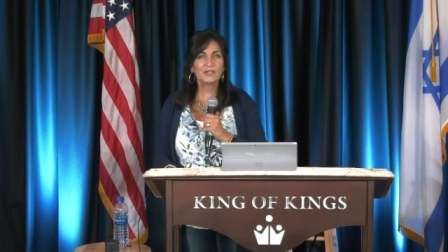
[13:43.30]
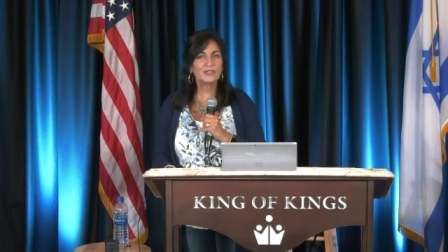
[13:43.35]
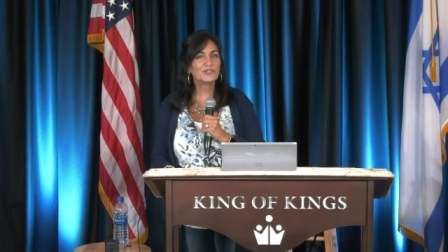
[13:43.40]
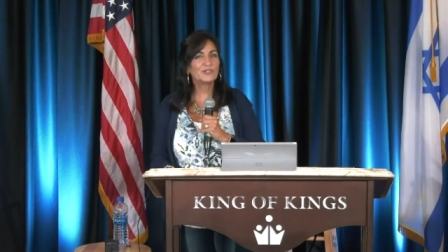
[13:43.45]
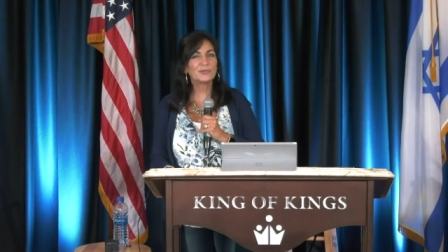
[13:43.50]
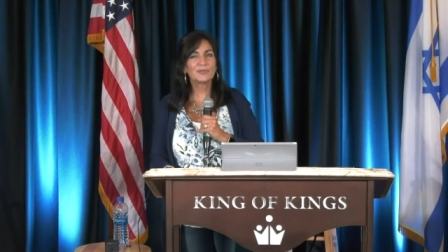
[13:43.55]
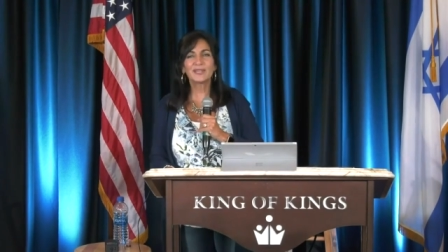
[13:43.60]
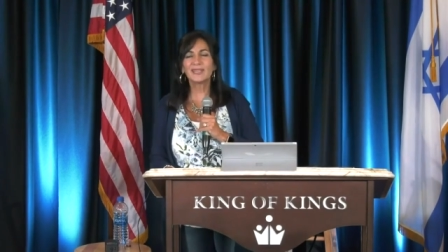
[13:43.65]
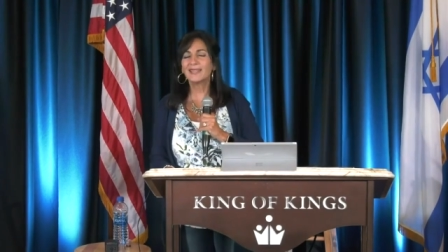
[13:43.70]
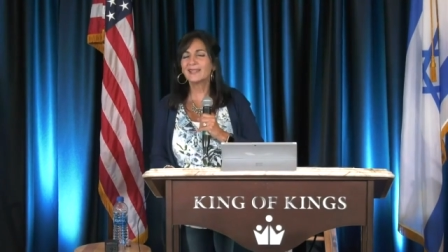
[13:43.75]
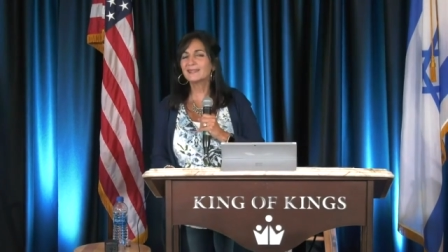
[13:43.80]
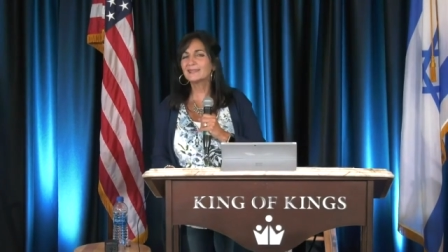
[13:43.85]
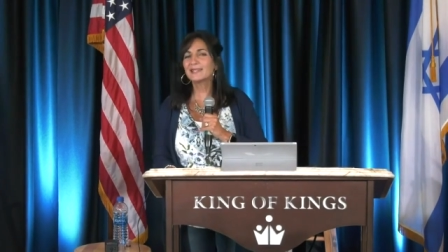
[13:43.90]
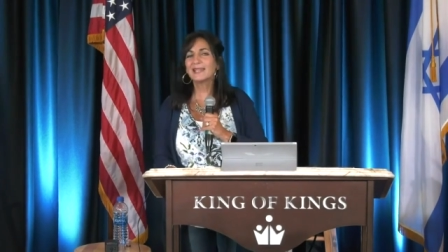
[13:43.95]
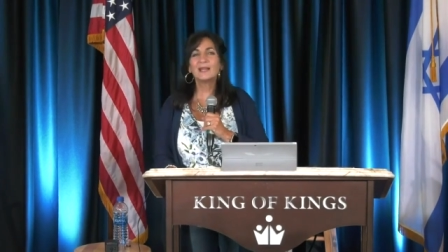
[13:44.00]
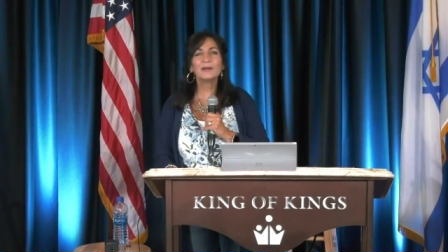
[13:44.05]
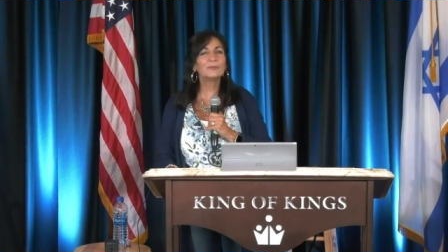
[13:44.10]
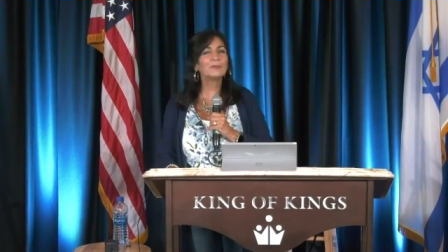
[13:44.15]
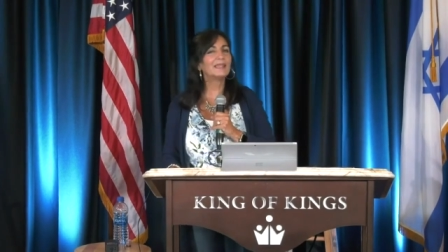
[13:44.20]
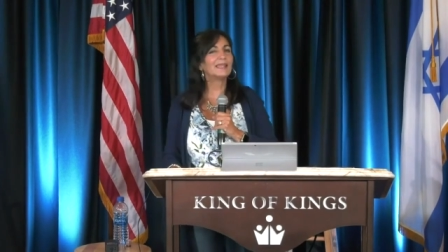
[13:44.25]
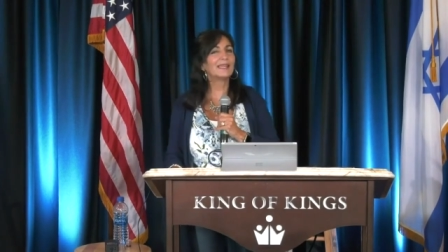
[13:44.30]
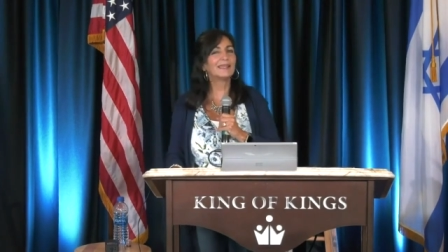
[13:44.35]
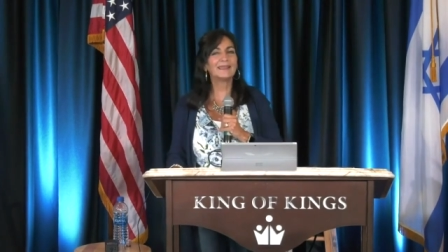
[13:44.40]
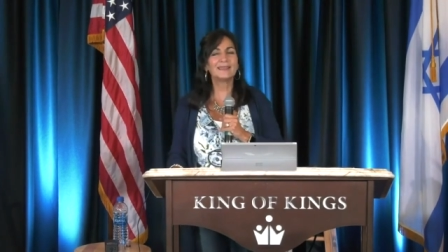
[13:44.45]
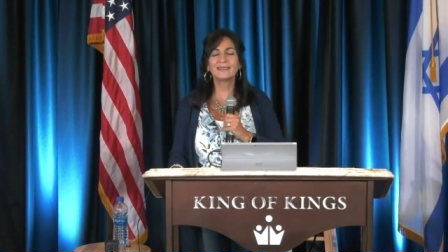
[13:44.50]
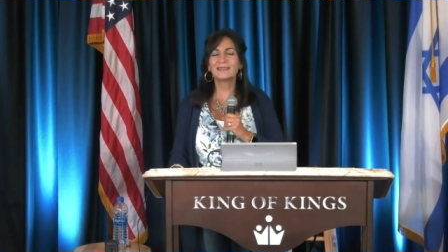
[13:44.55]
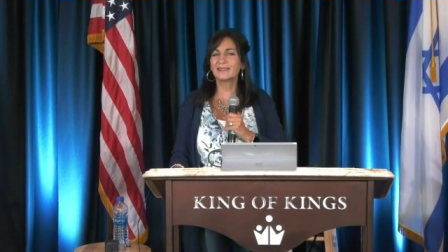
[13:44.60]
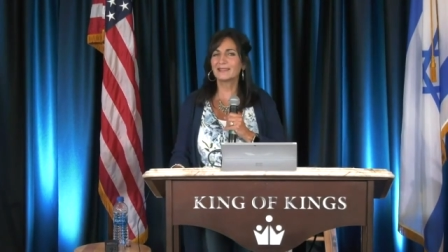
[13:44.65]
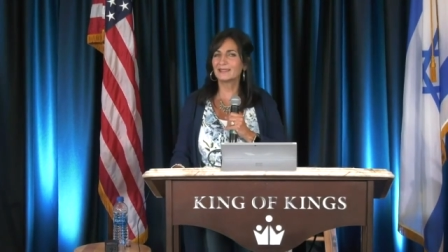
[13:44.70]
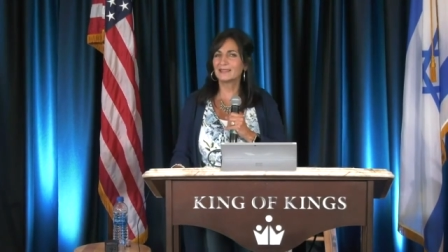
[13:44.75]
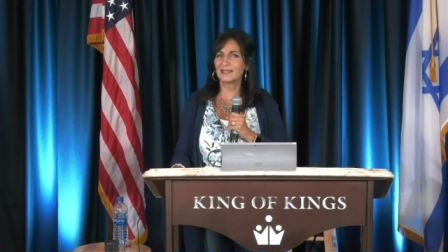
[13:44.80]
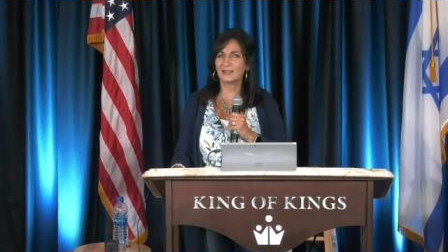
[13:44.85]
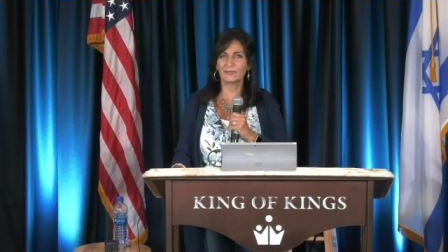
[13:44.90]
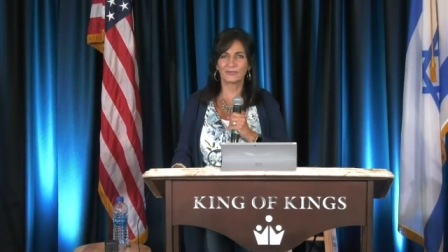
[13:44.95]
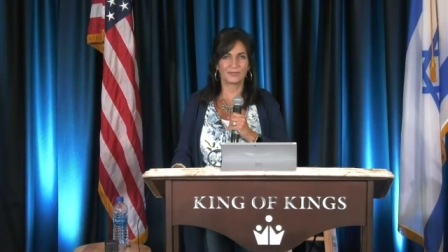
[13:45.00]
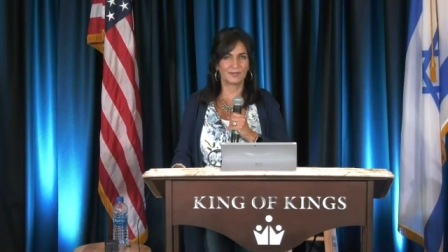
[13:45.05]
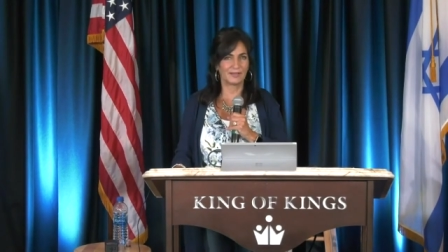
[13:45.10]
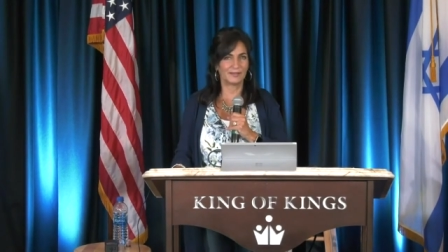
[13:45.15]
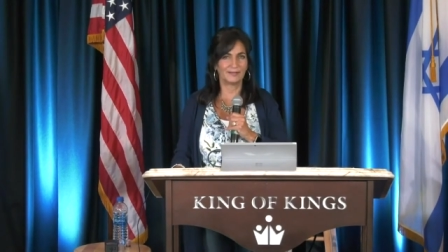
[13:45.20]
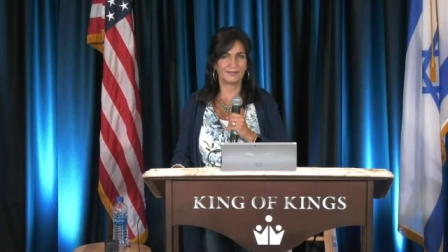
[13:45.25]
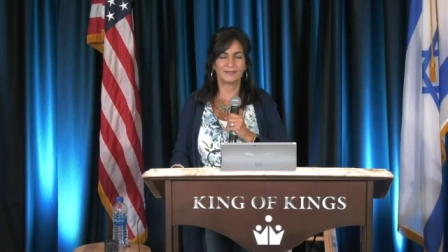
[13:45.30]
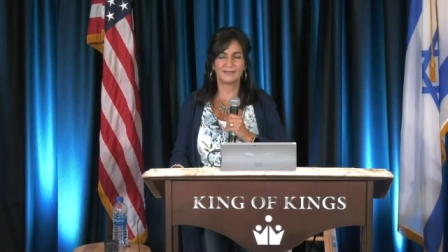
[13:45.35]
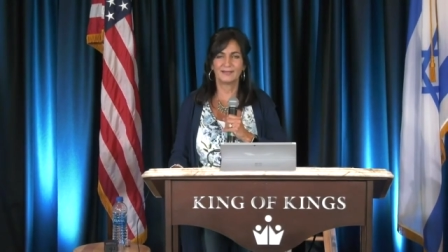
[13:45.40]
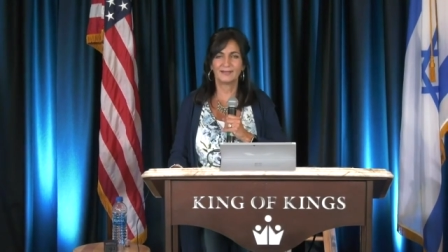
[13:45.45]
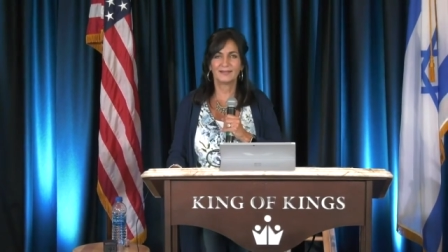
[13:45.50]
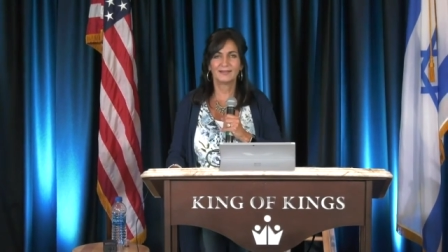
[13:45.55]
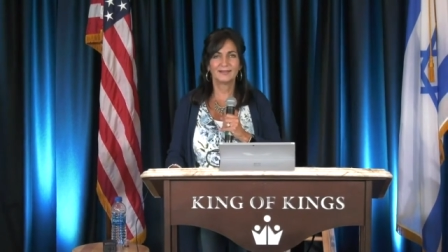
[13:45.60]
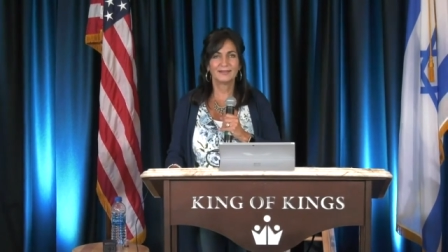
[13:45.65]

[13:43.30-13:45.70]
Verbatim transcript: Because you can't tell me anything different.